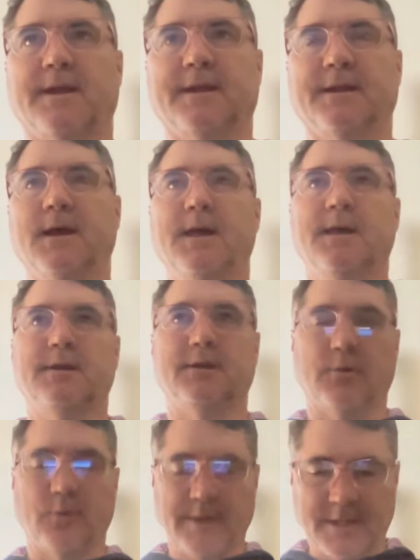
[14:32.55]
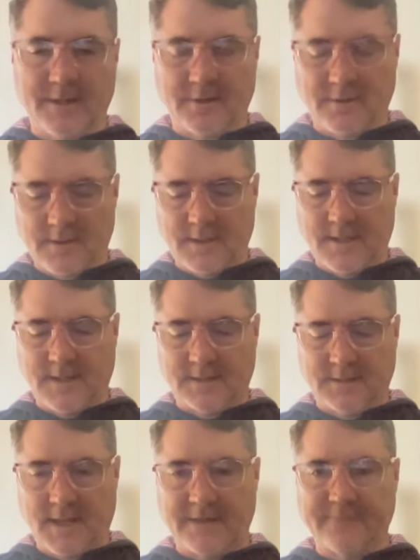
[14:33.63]
And we hear a
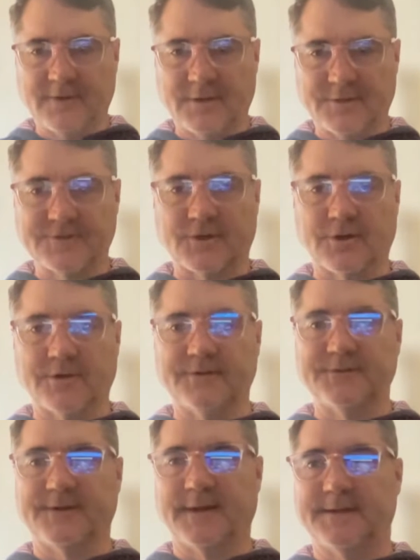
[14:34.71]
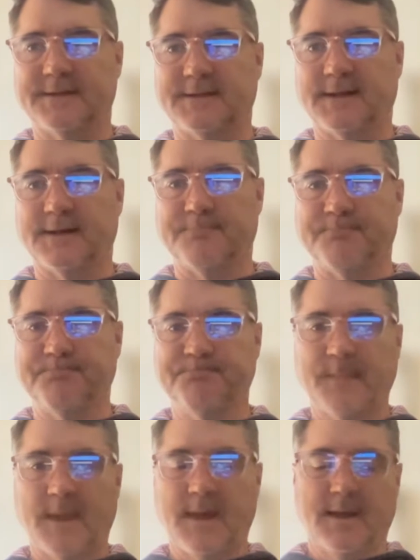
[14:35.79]
lot of concerns that
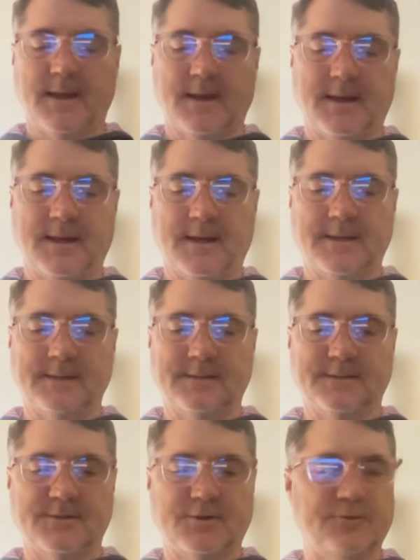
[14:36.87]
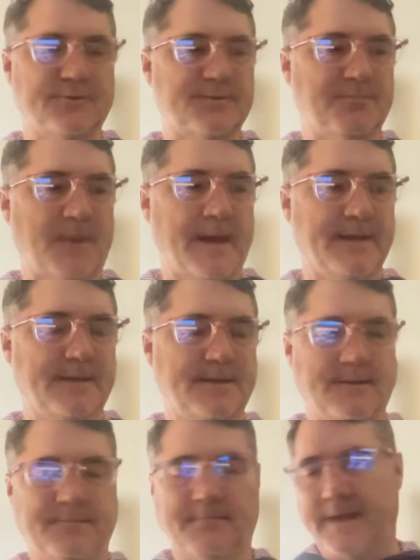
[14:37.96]
students might
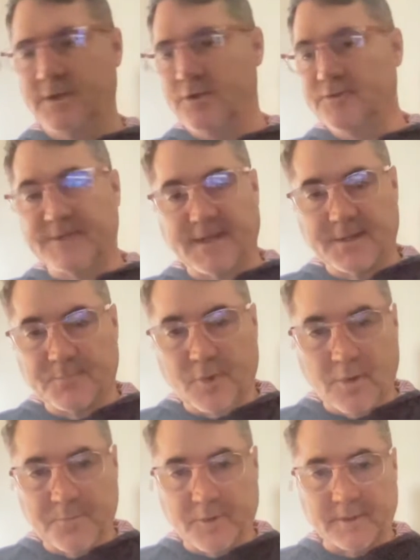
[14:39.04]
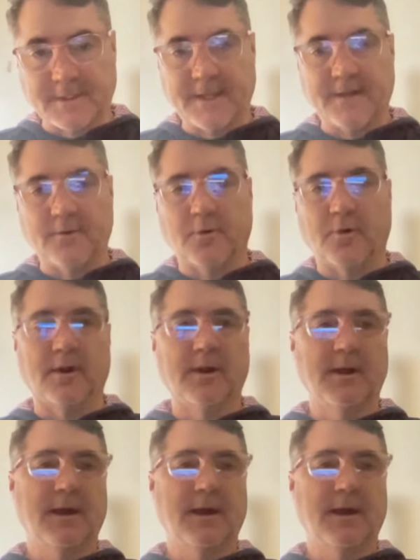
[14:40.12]
use it inappropriately, or